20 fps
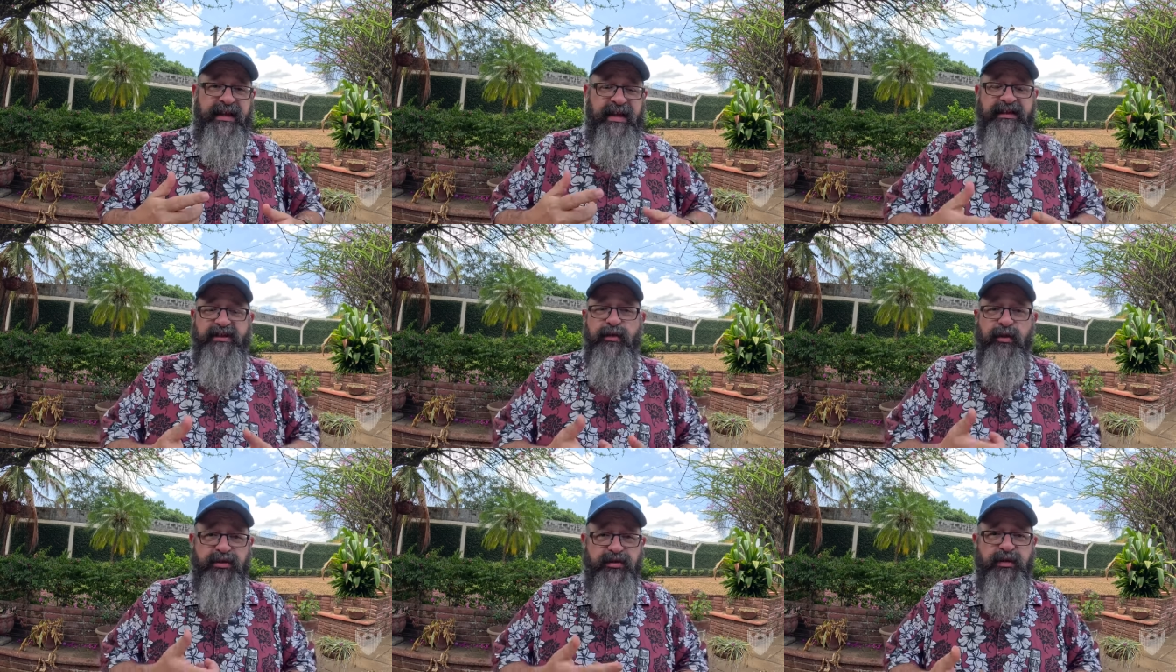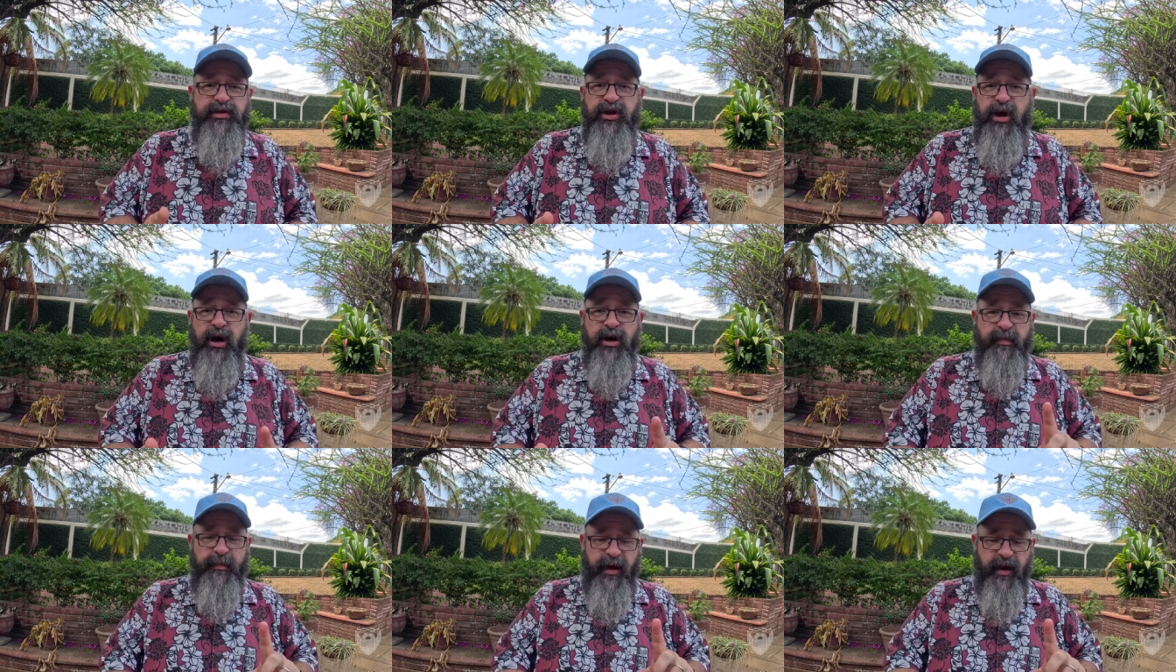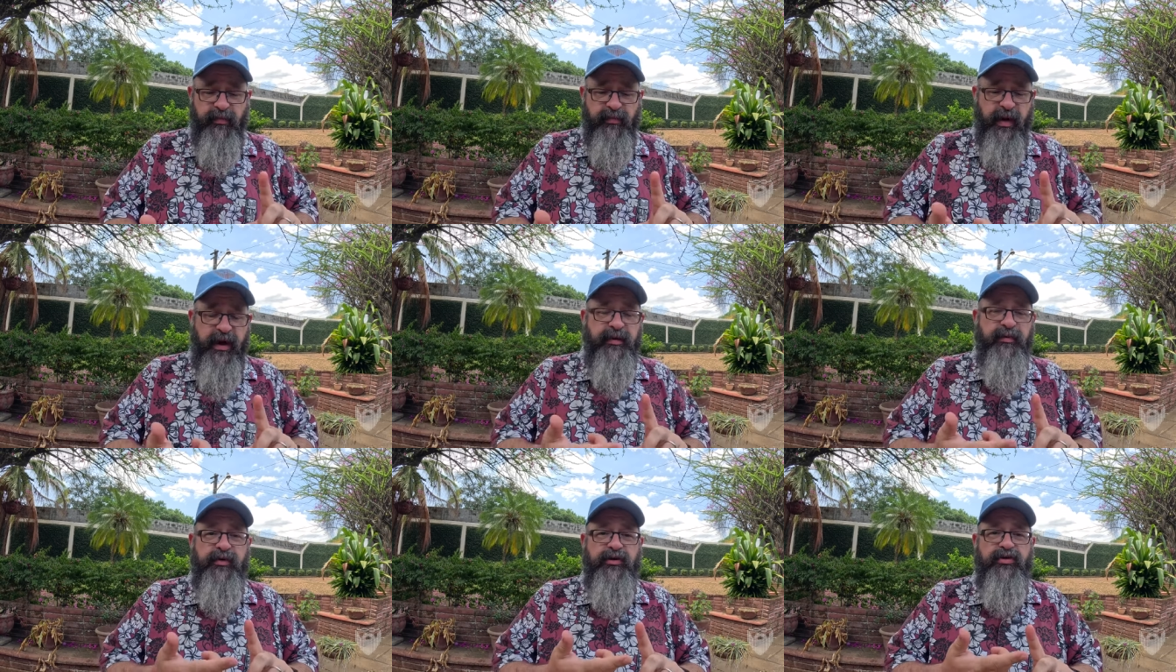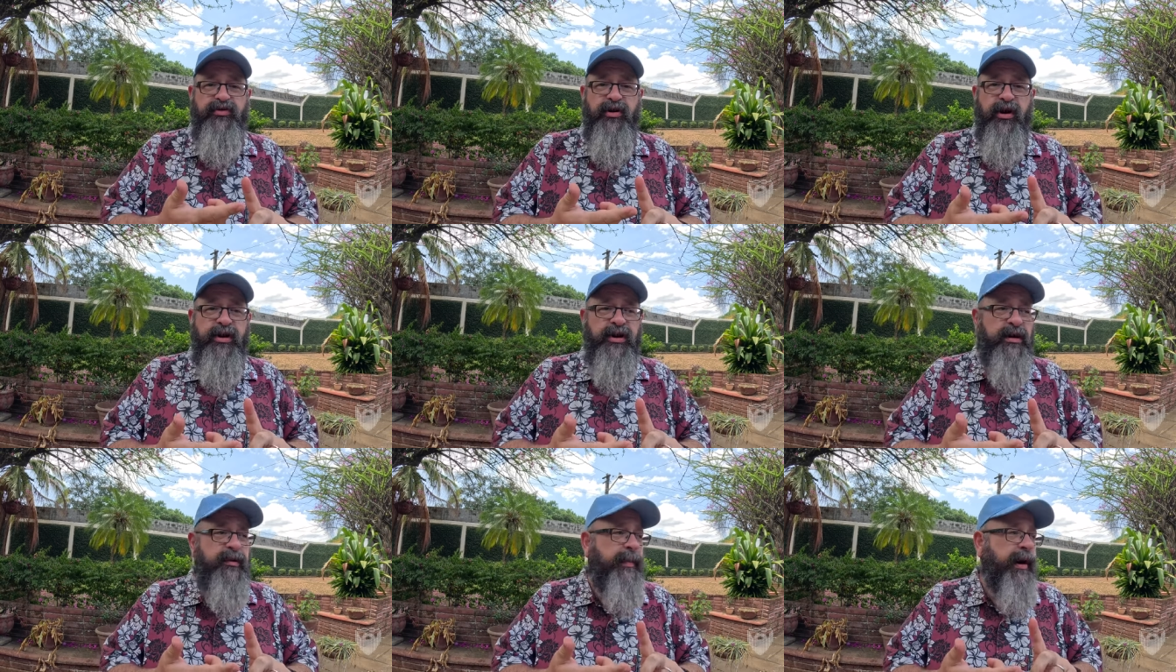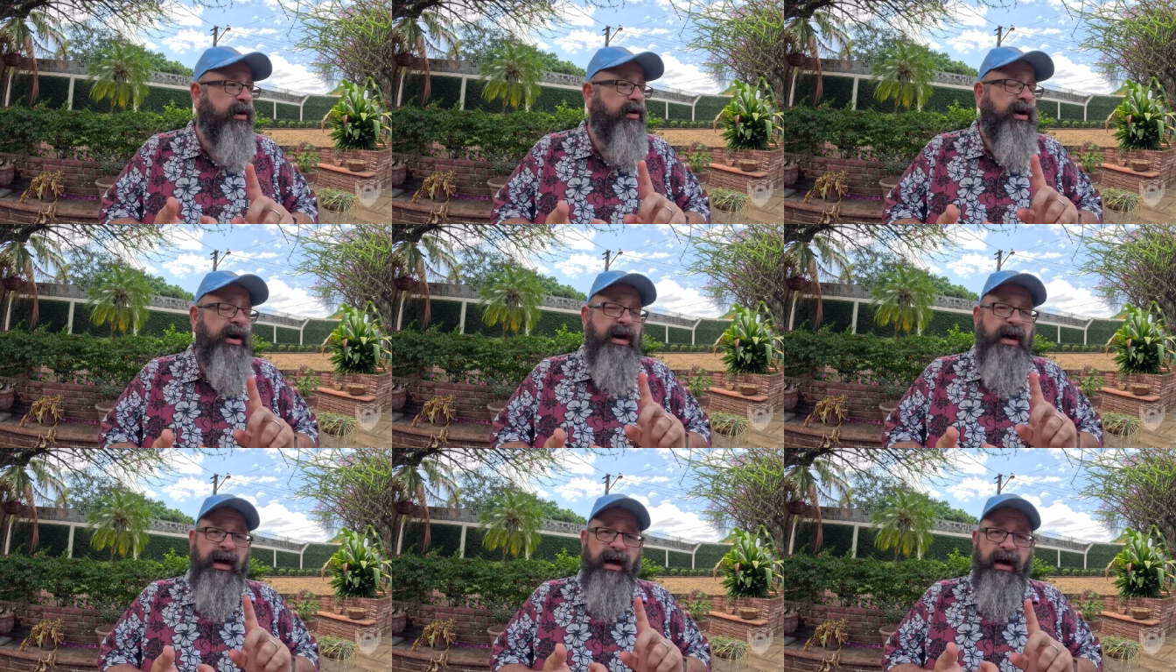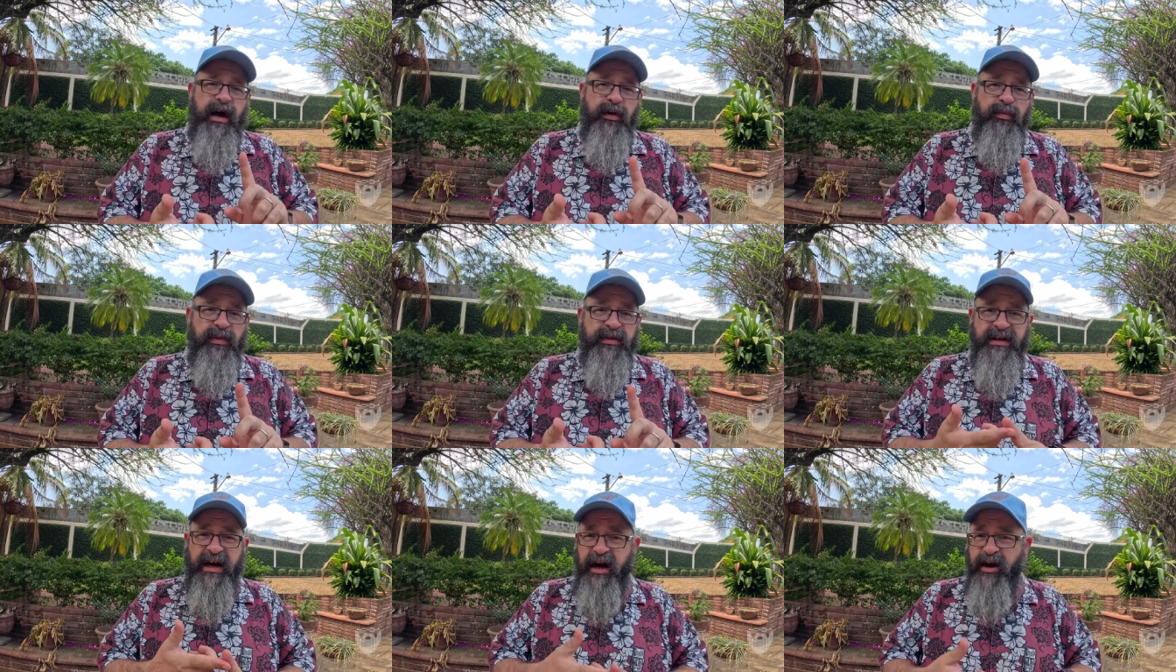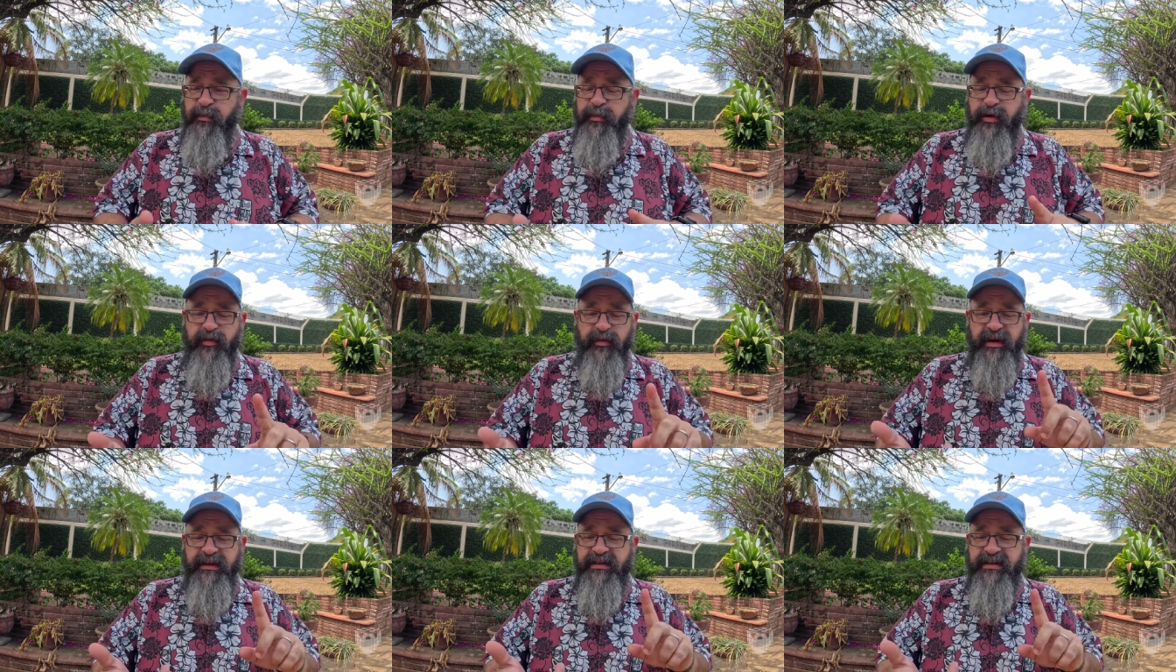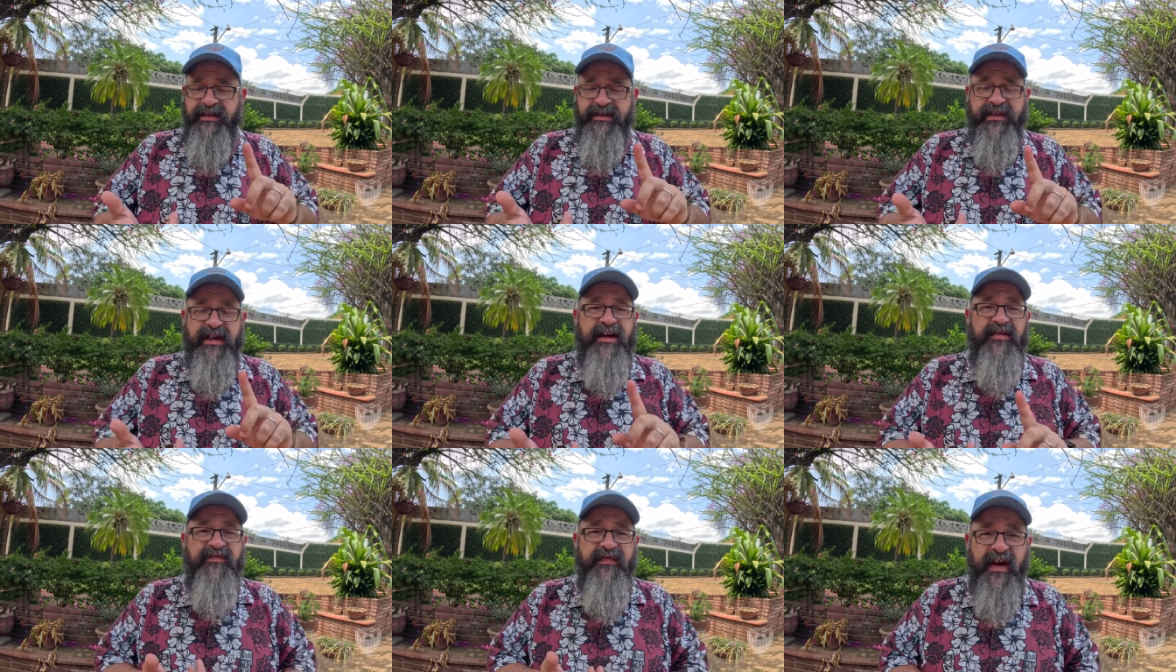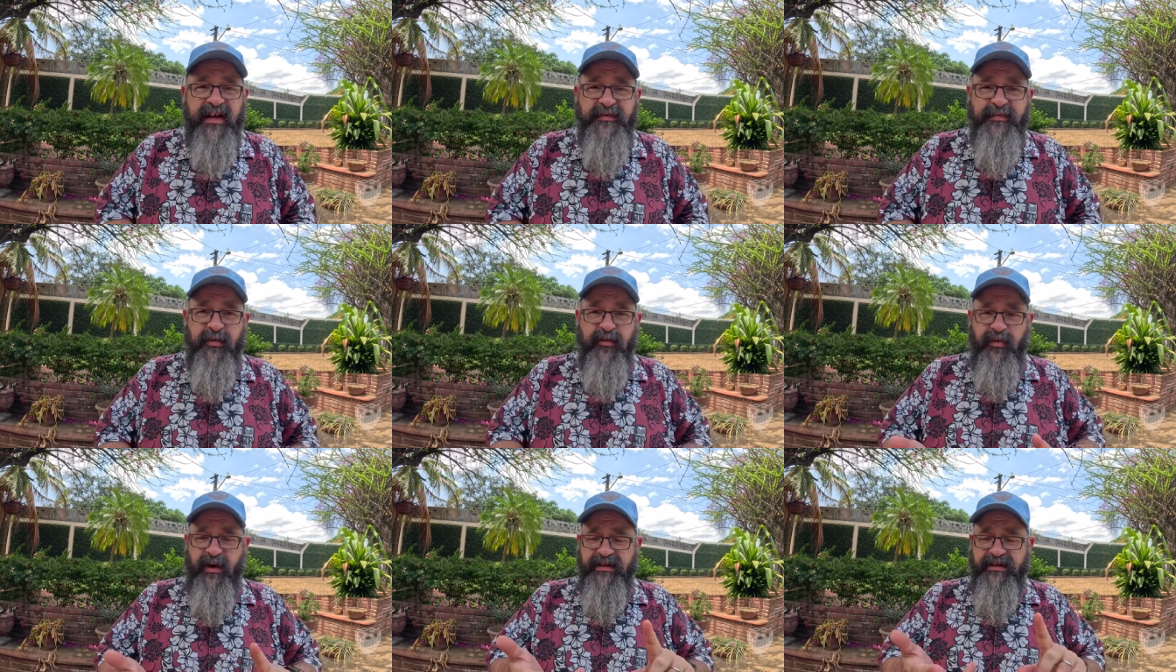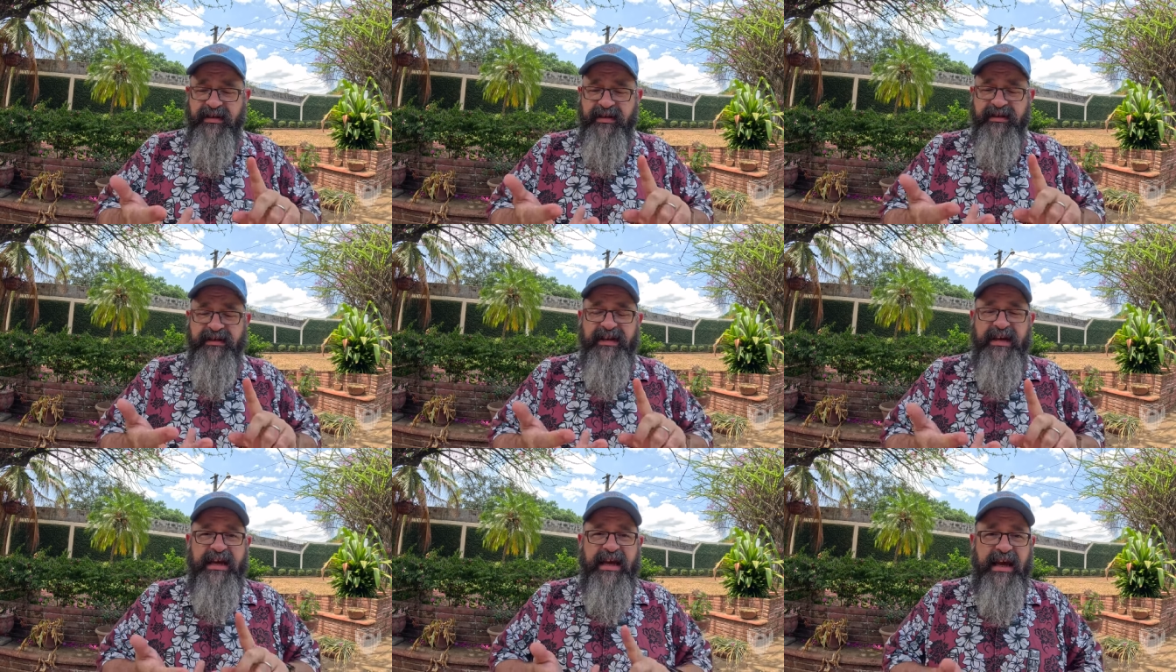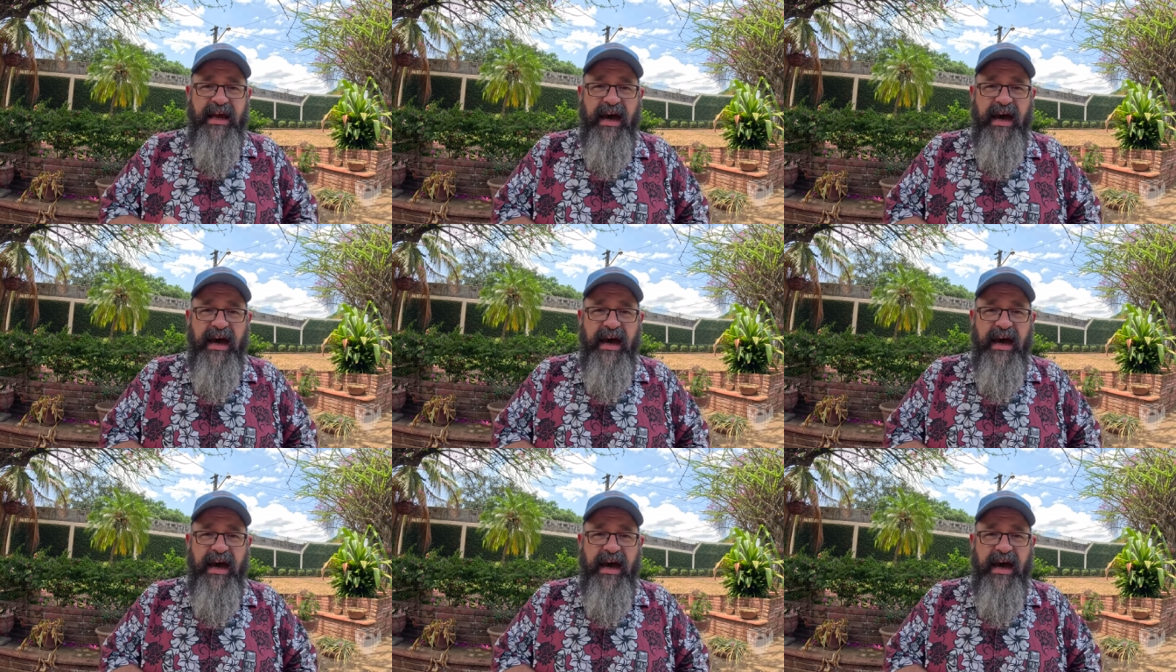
That's the ones we talk about, right? When you're talking about uh, retirement residency, investment residency,